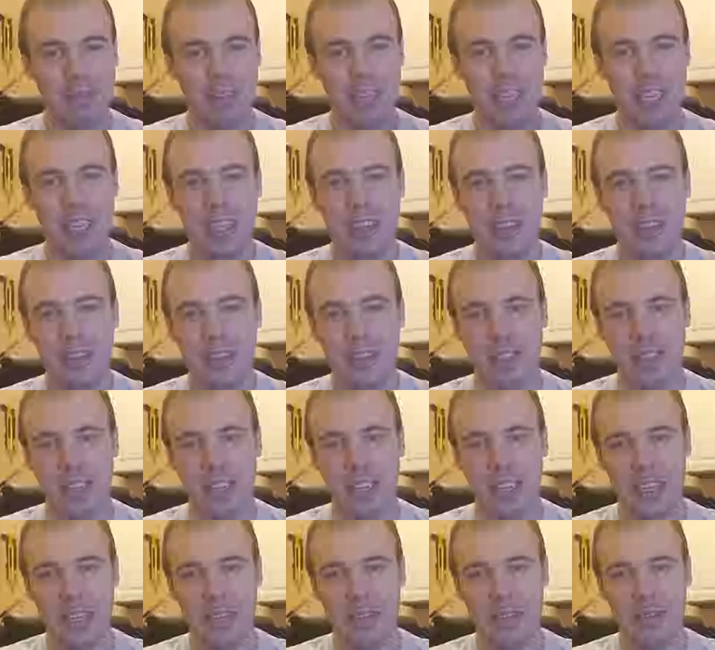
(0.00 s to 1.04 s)
videos
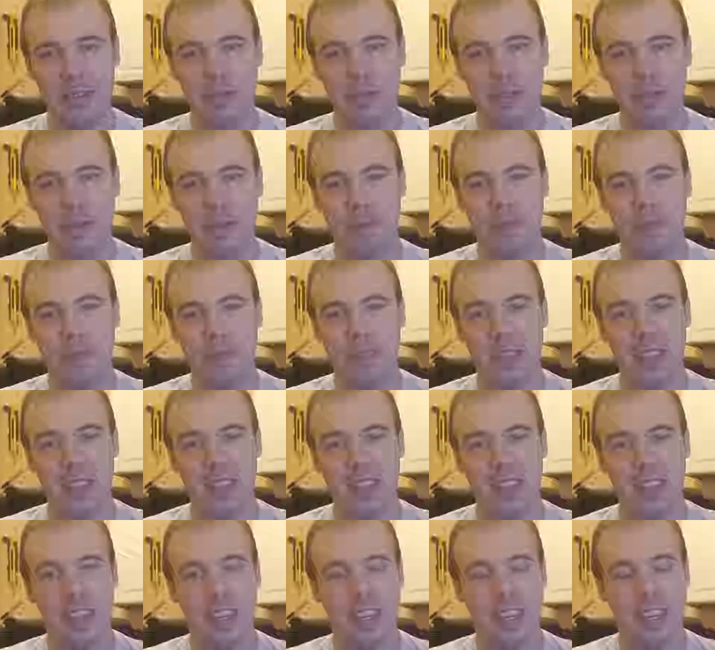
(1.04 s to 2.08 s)
of
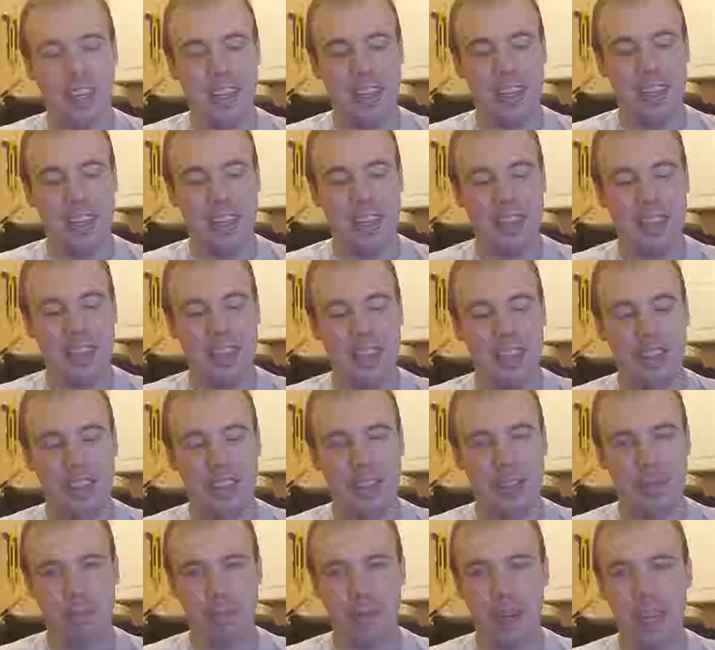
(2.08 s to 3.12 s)
uh, the
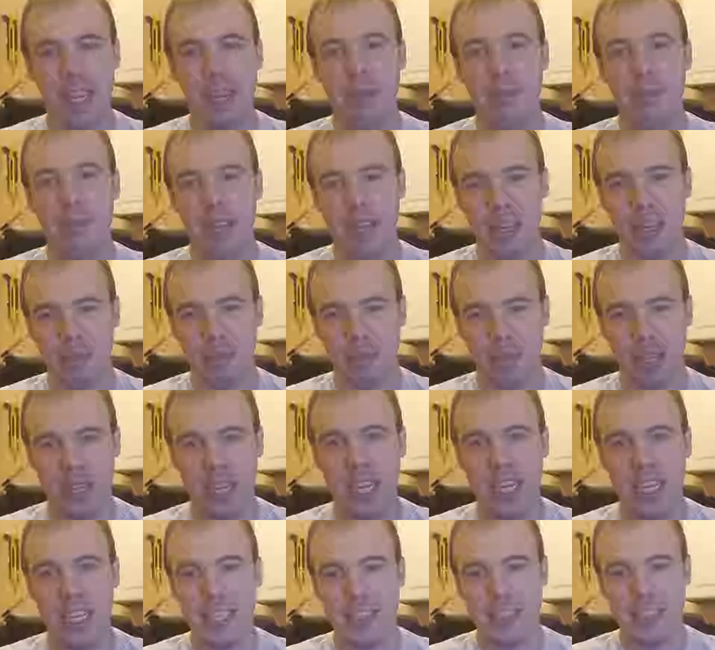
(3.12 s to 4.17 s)
spray being
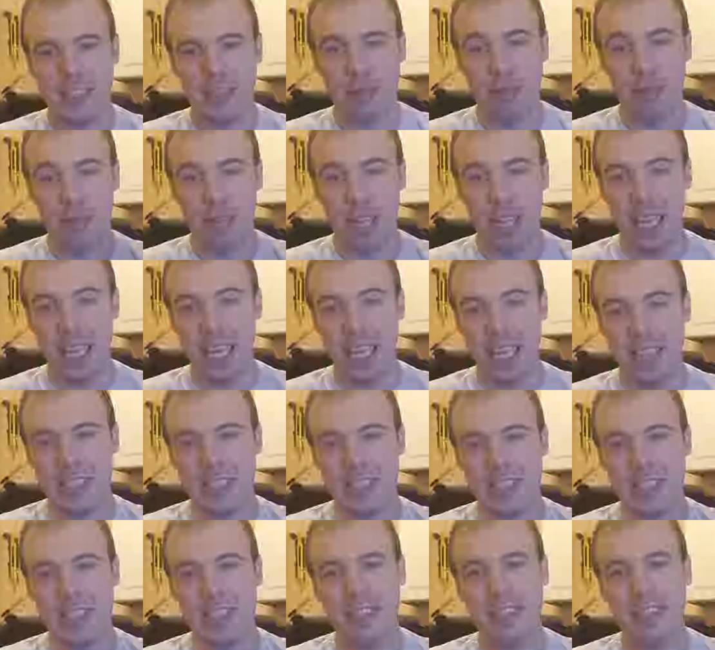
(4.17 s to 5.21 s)
applied to the
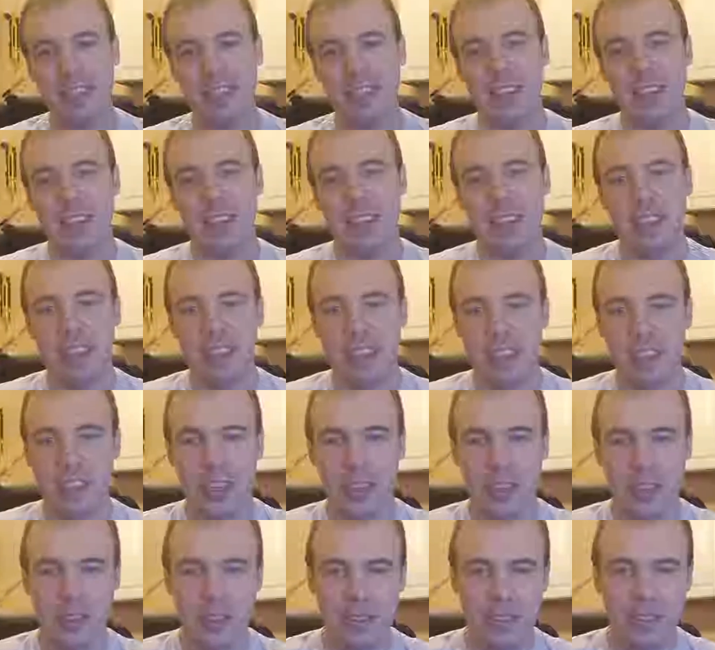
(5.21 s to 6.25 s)
plant, and you
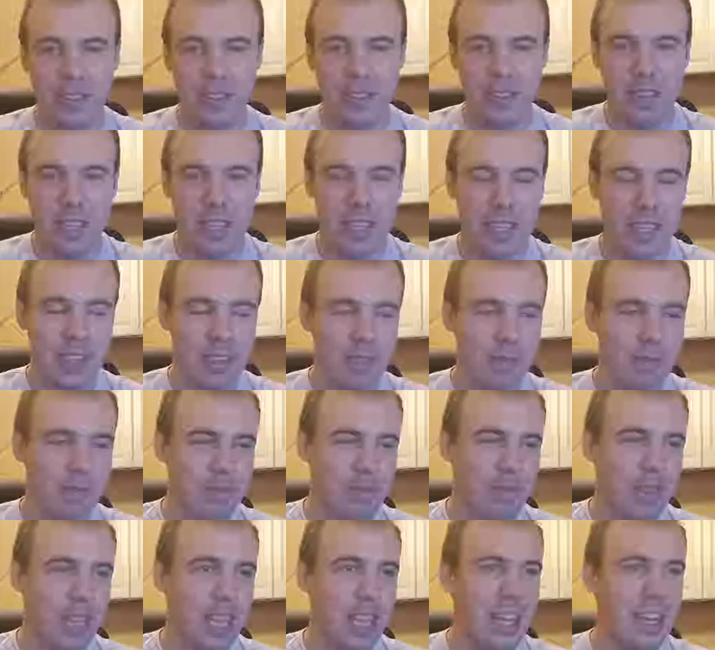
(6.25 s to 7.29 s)
know um,
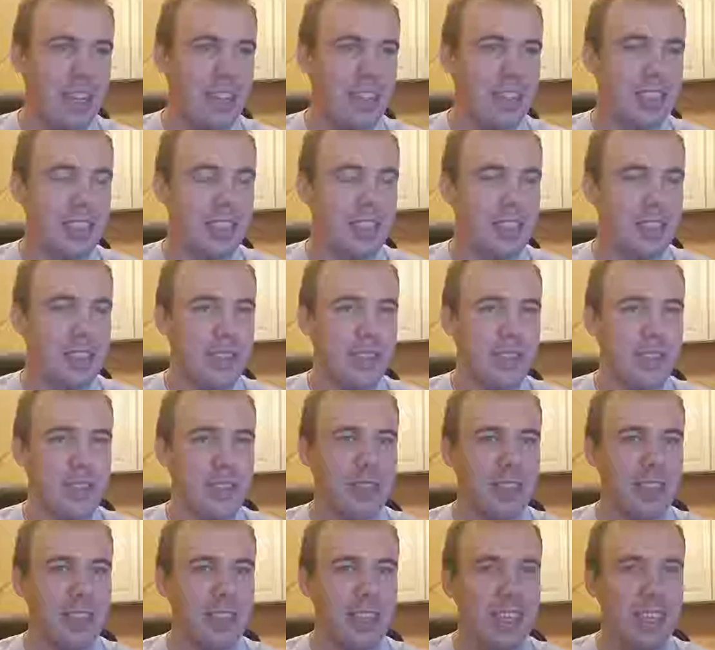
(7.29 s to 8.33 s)
chaos
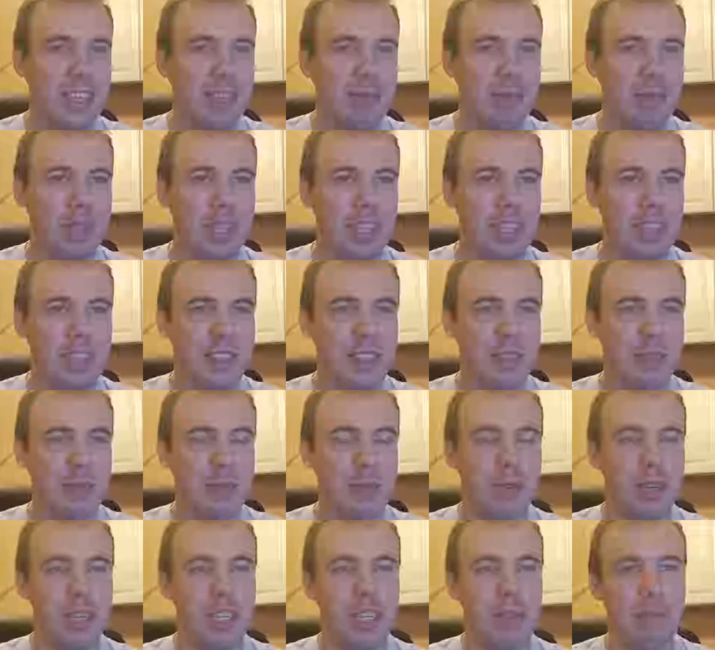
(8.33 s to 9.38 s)
ensues because they're
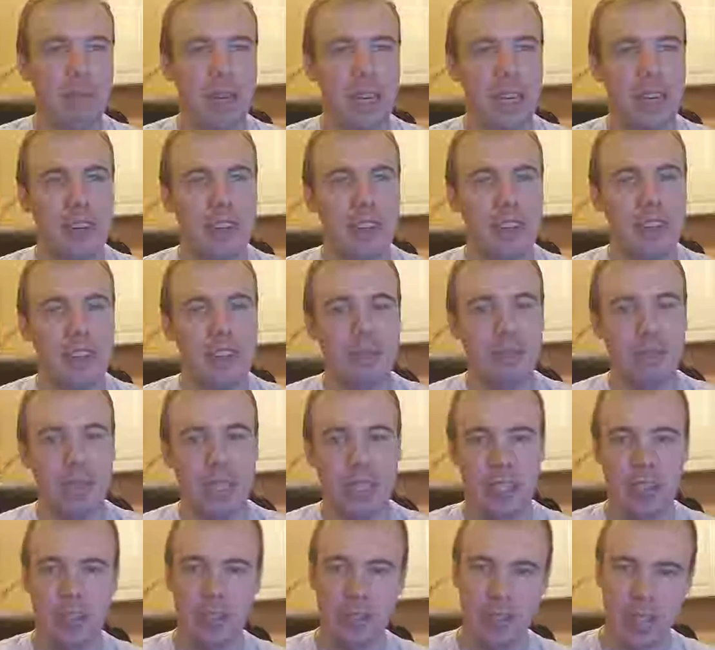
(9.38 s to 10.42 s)
worried about the
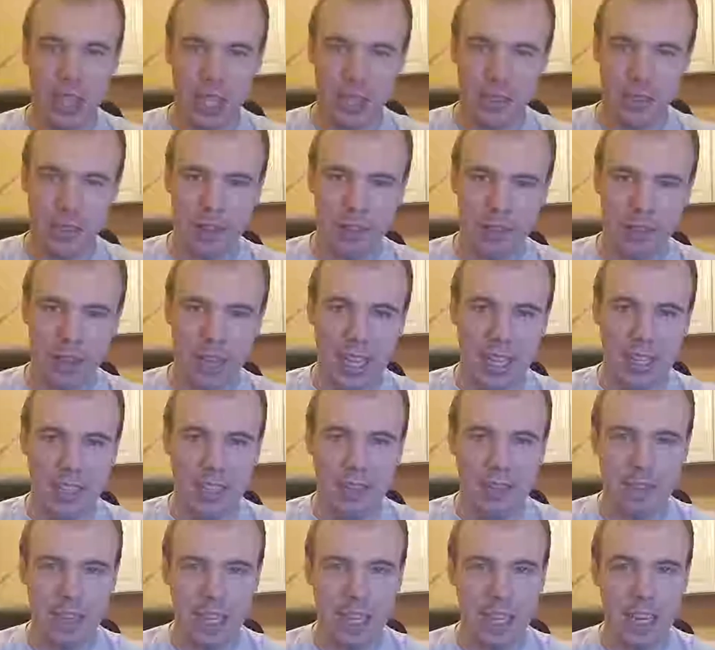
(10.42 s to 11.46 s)
potential health effects
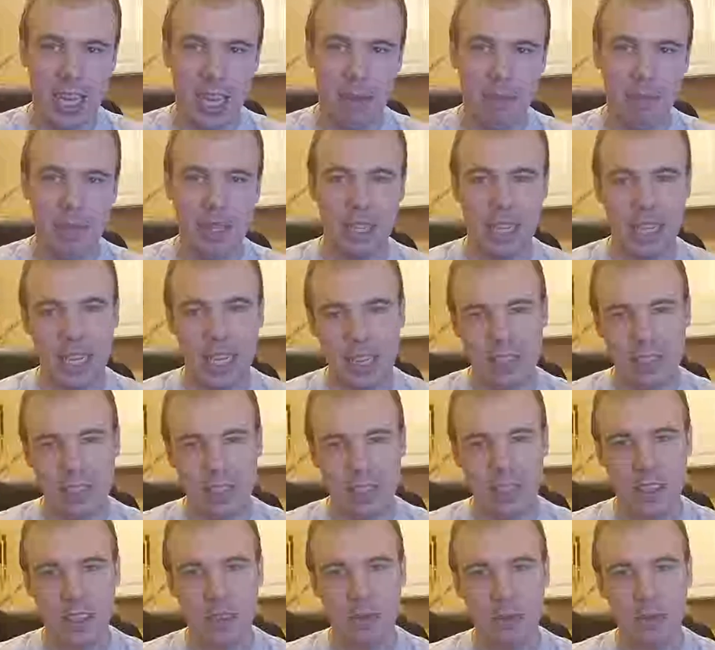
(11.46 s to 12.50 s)
of that
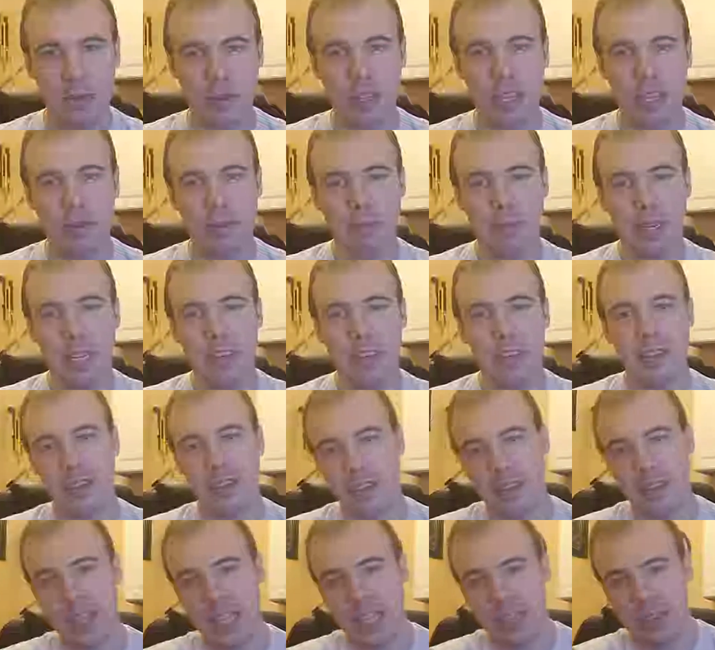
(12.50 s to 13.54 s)
application. They're worried about
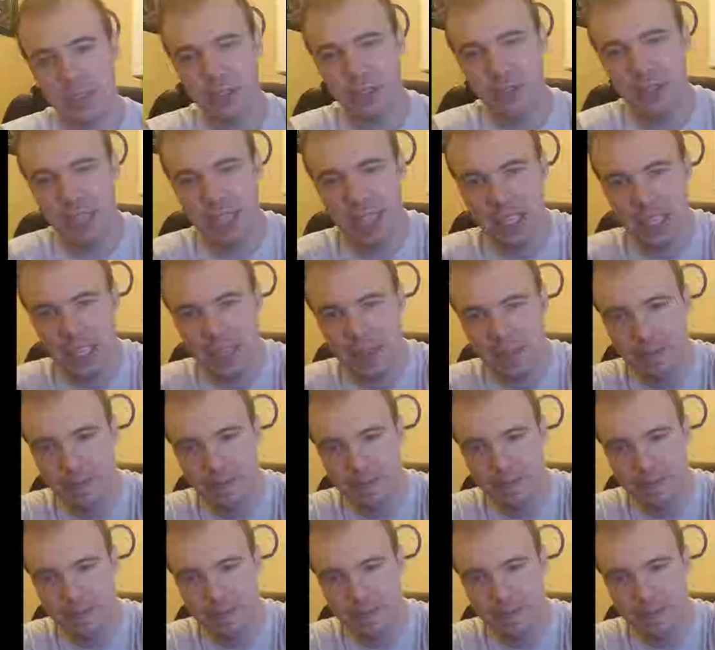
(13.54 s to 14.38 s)
all that sort of a thing.